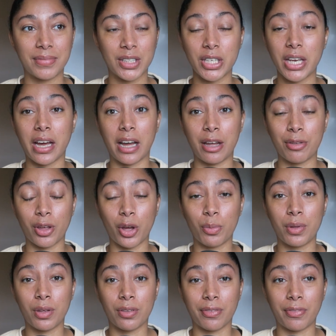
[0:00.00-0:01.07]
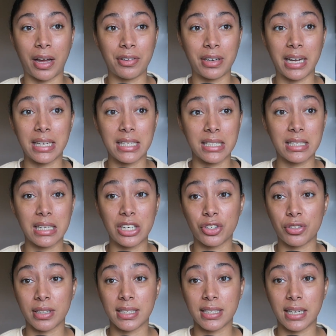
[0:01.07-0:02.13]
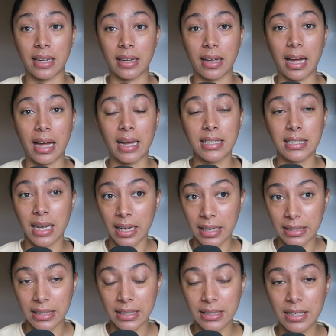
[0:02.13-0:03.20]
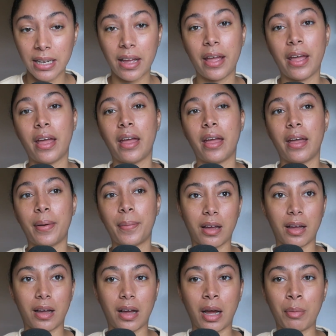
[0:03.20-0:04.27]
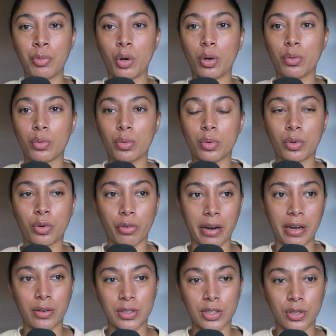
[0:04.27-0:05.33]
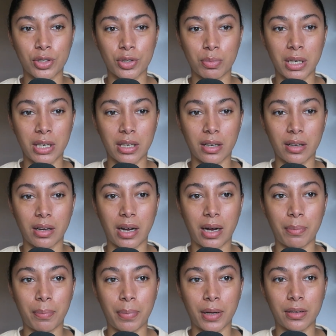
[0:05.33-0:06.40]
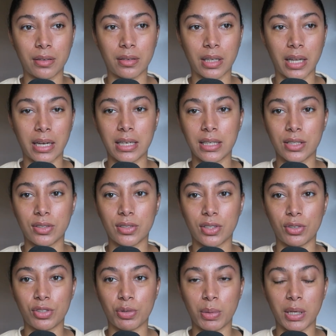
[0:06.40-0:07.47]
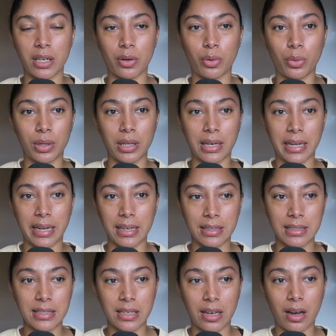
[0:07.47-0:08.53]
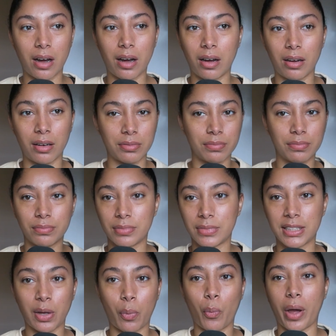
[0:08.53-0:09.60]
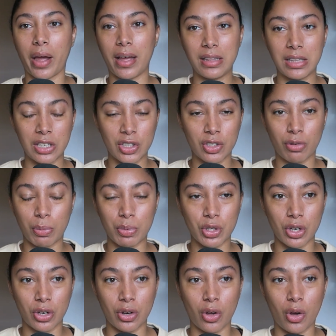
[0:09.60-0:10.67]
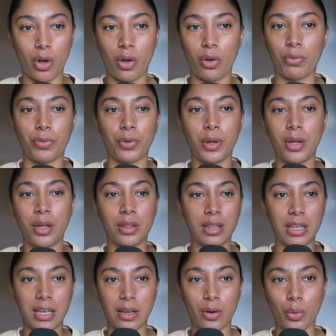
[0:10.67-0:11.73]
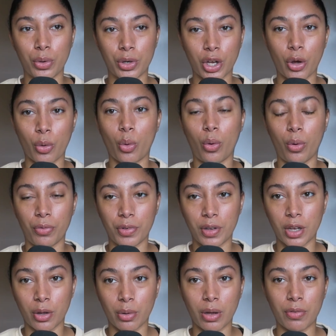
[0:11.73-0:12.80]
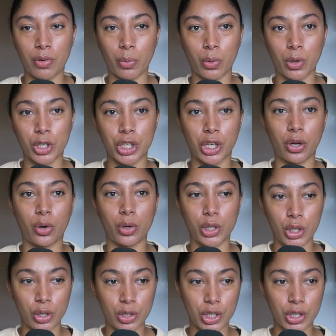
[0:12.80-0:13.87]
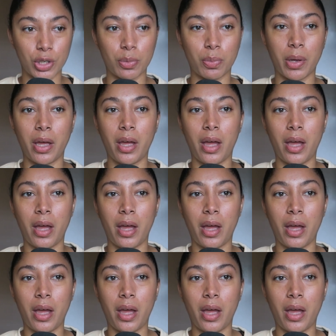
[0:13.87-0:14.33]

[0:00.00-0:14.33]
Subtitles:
So yeah, I hope you found it as interesting as I did. I'm not great on social media, but there is social media. All the links are somewhere in the description of the audio or video if you're watching on YouTube.